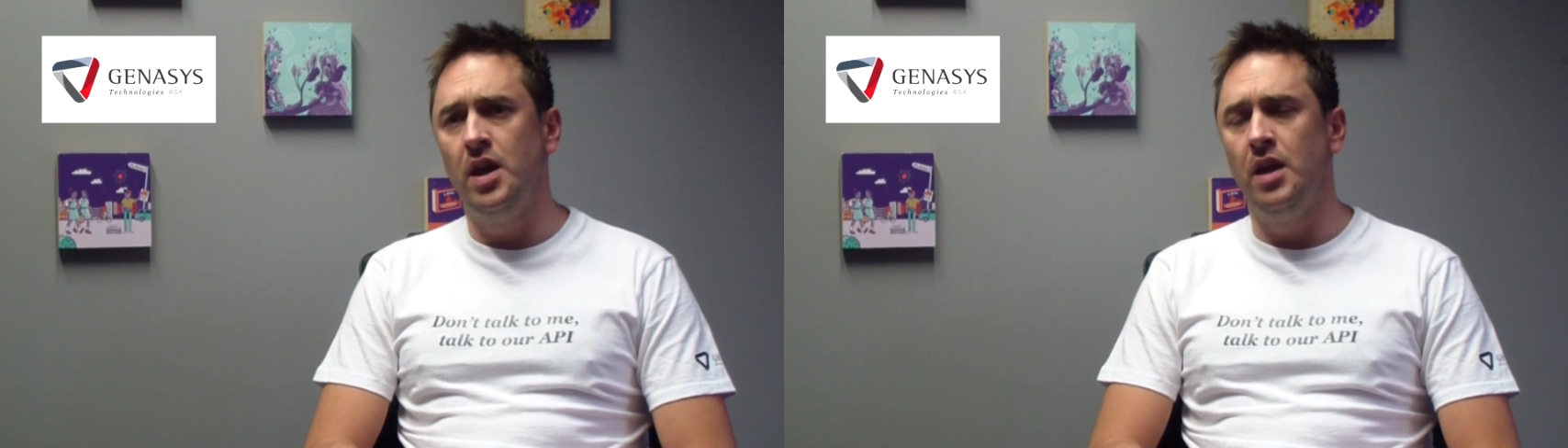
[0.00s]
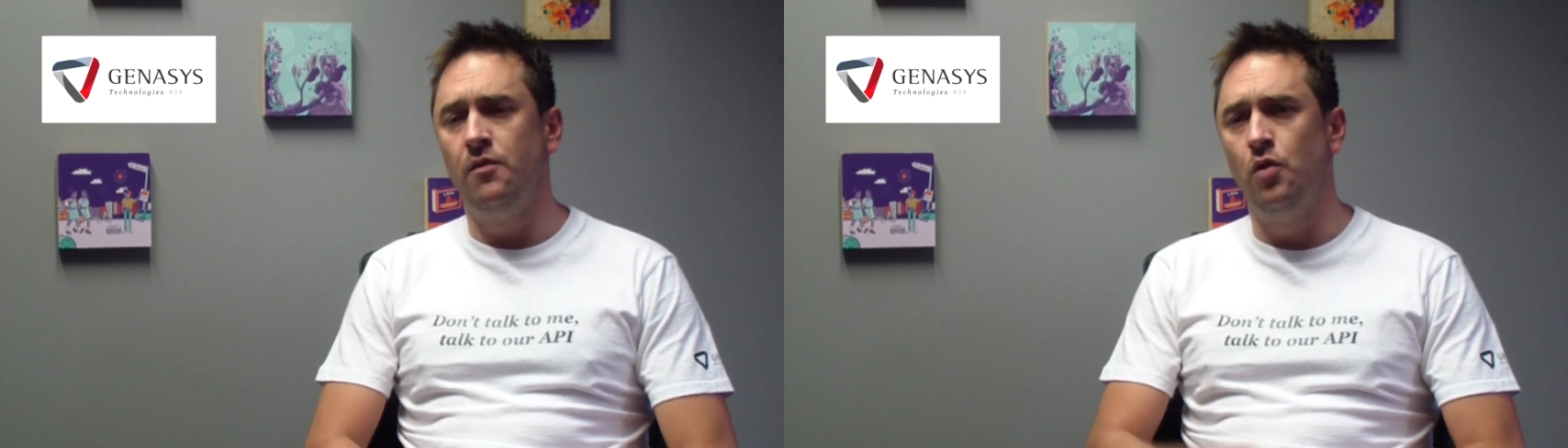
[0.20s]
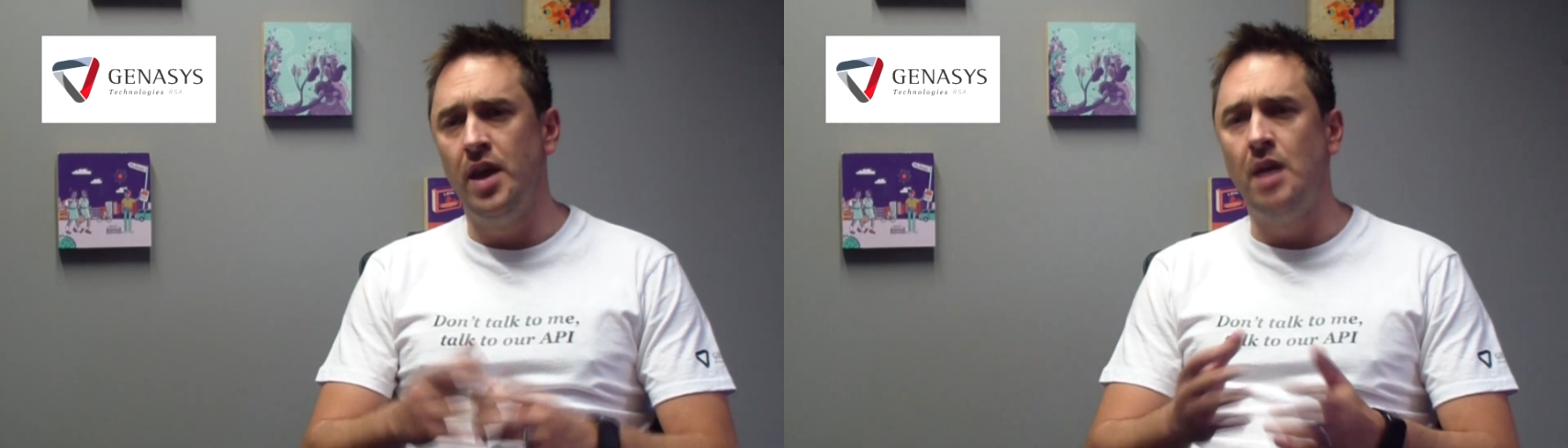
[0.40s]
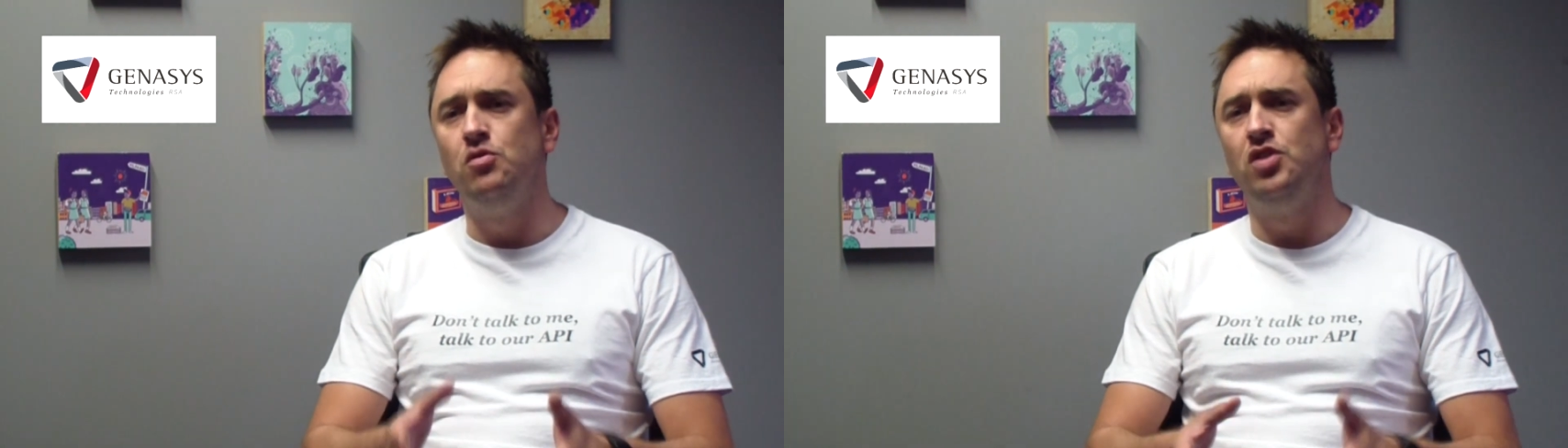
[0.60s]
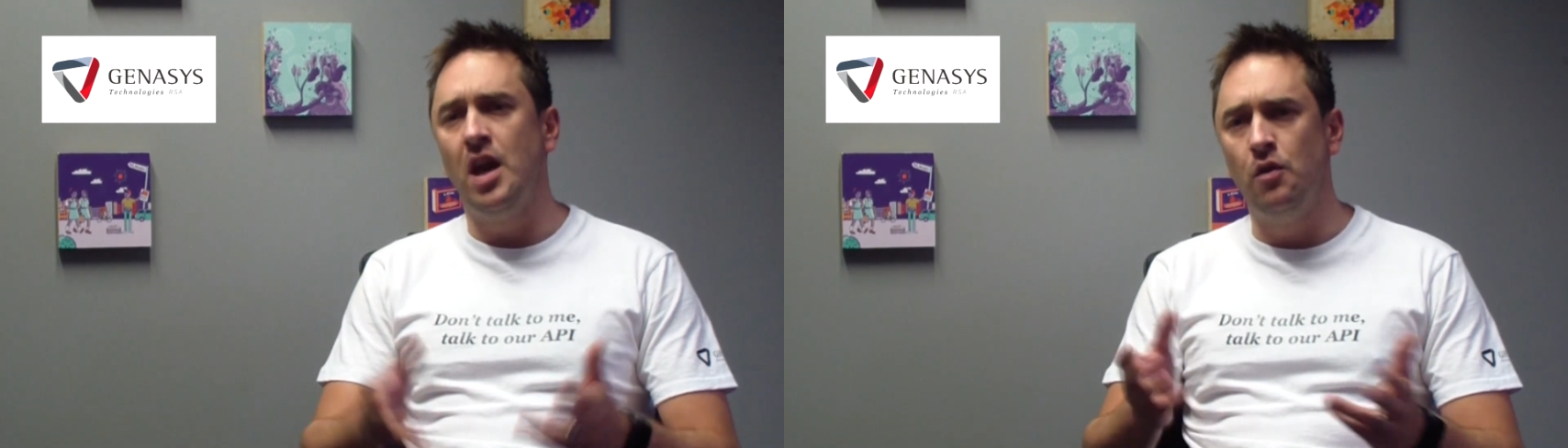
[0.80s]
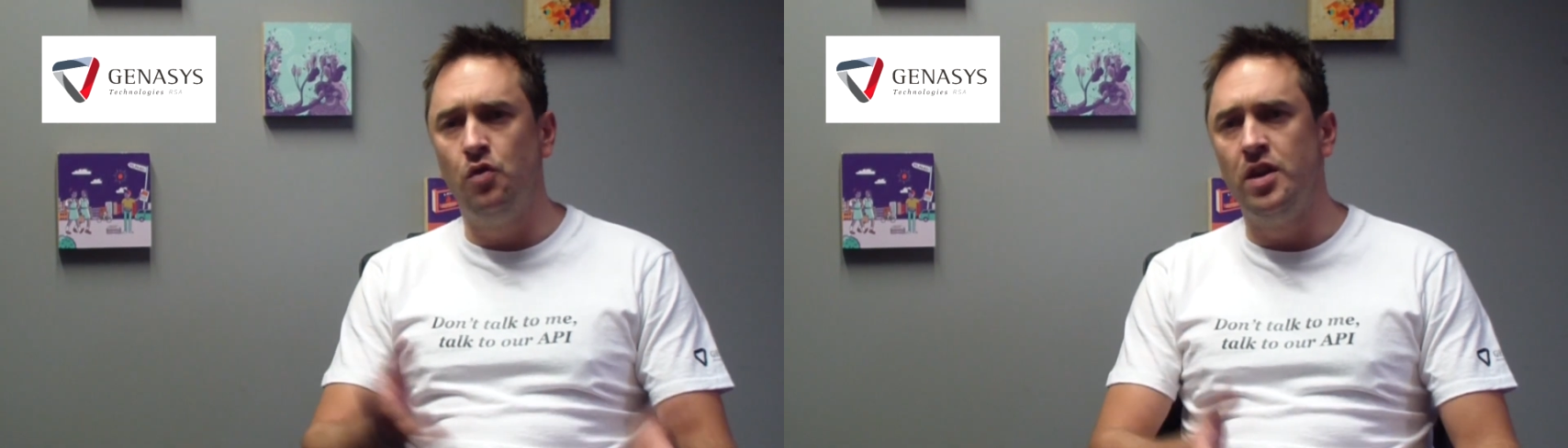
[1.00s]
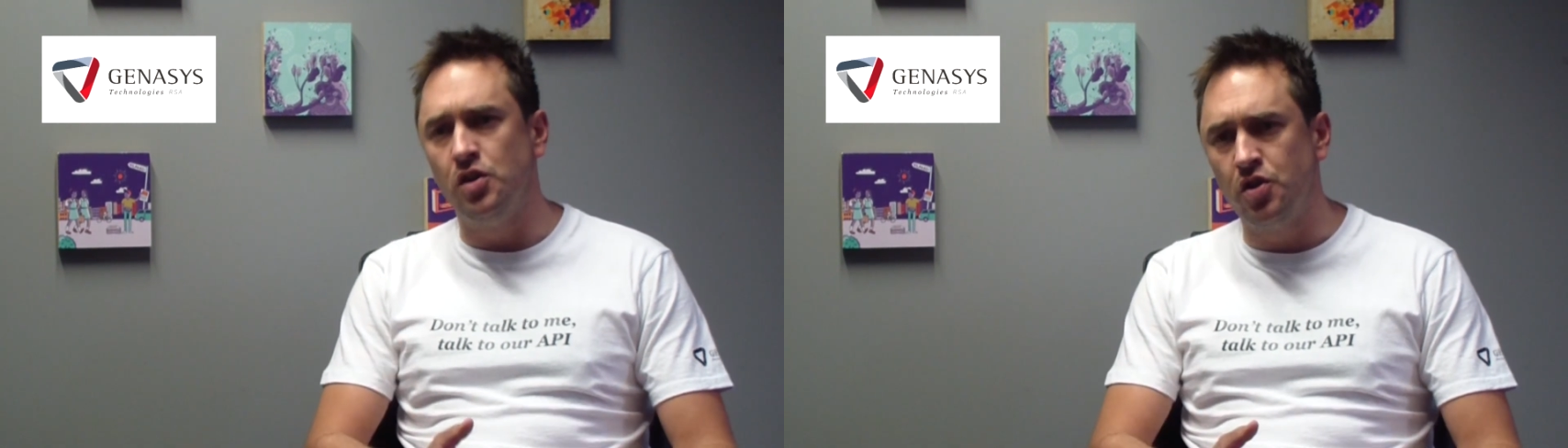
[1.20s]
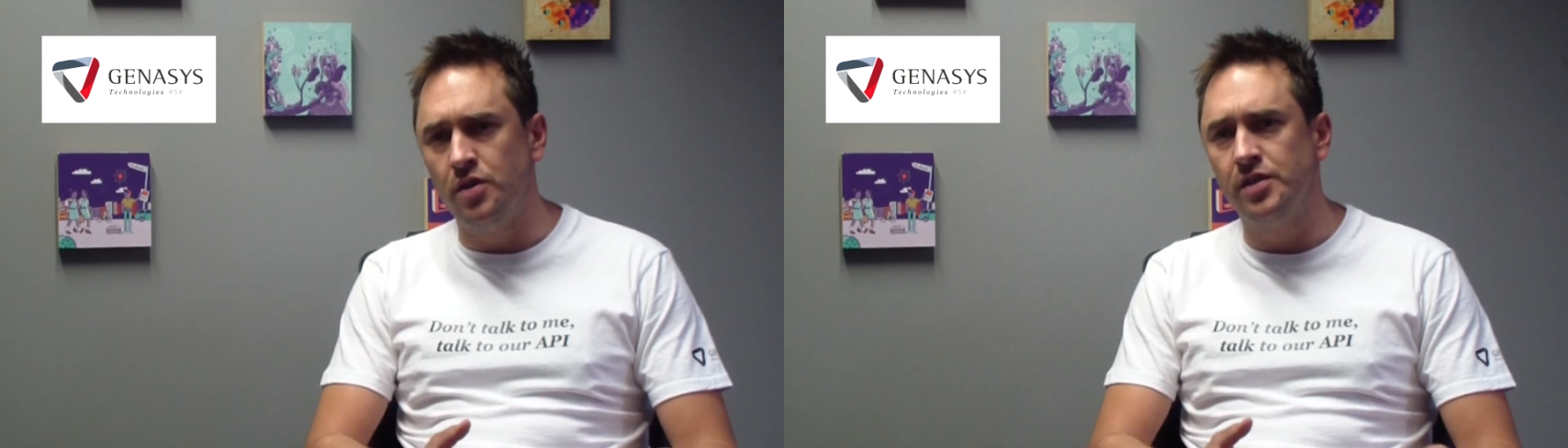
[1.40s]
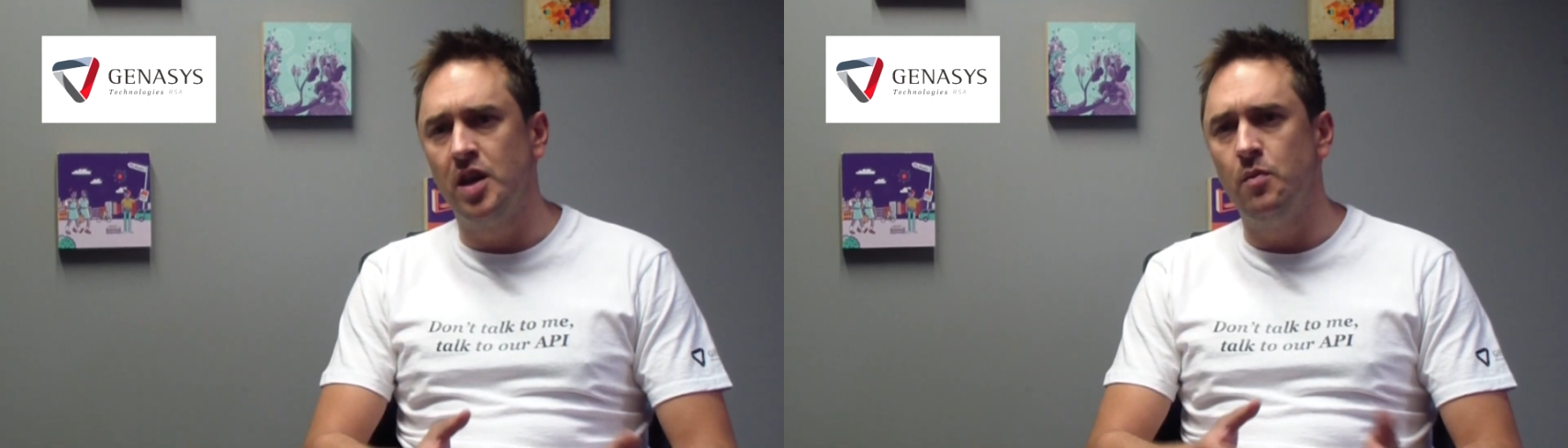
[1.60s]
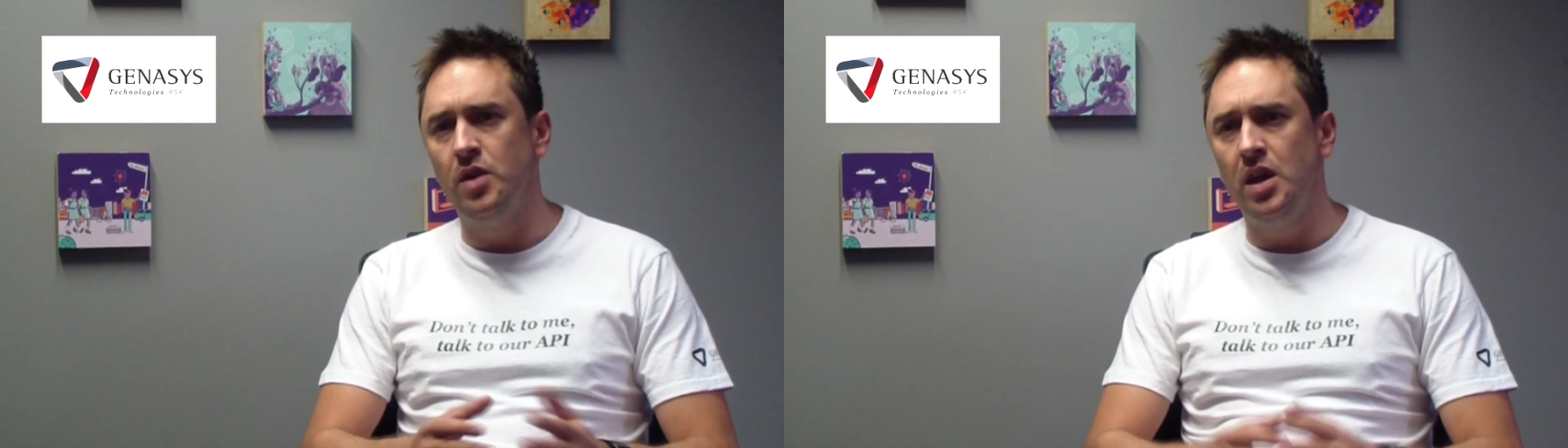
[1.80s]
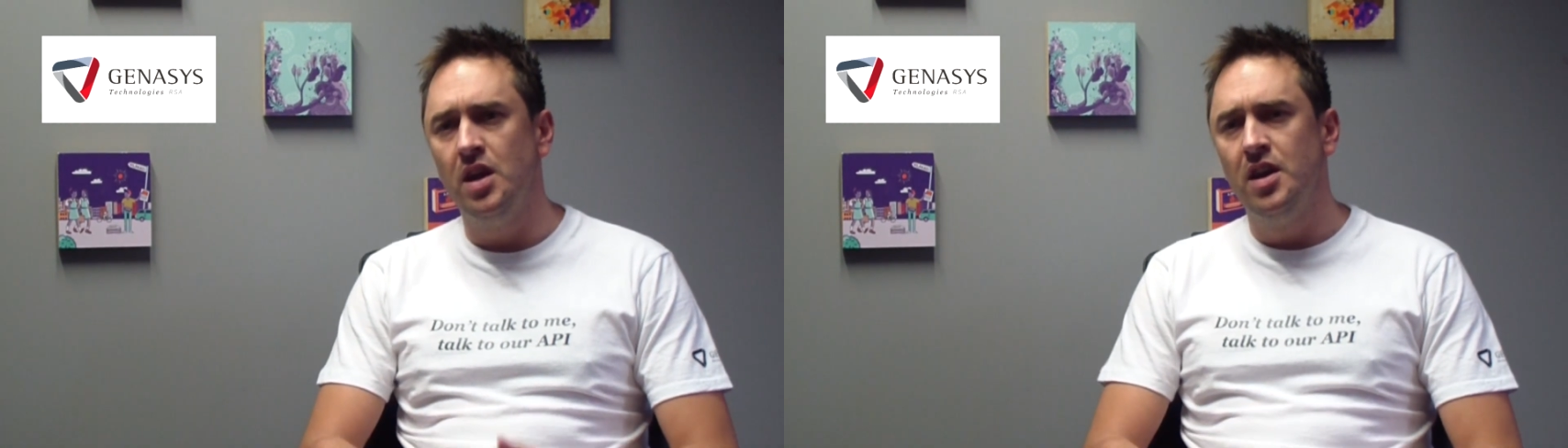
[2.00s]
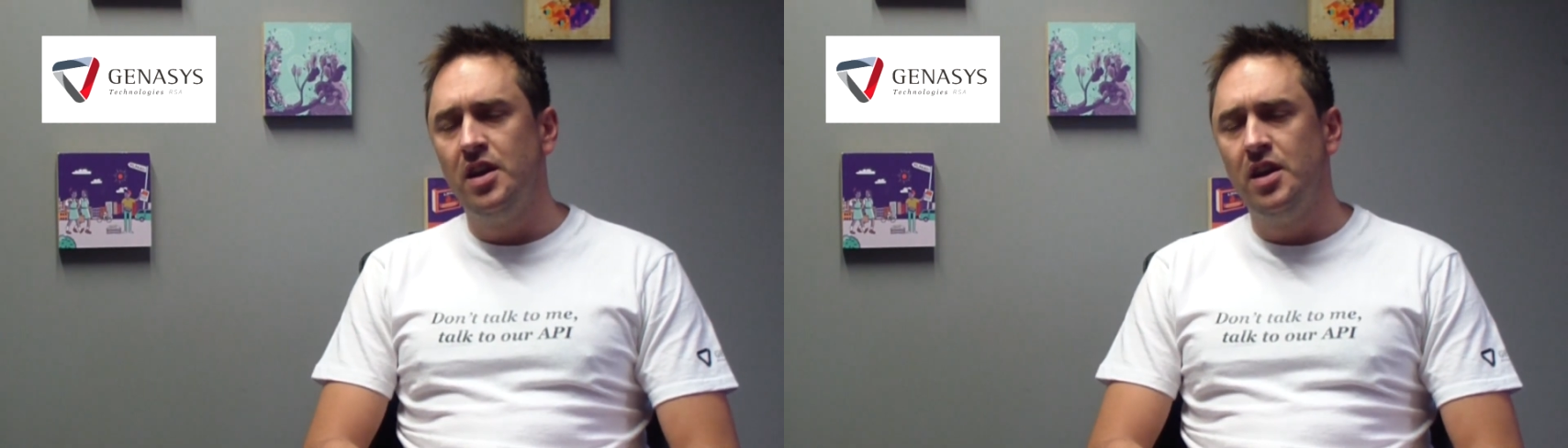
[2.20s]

their MGA, for the insurance company.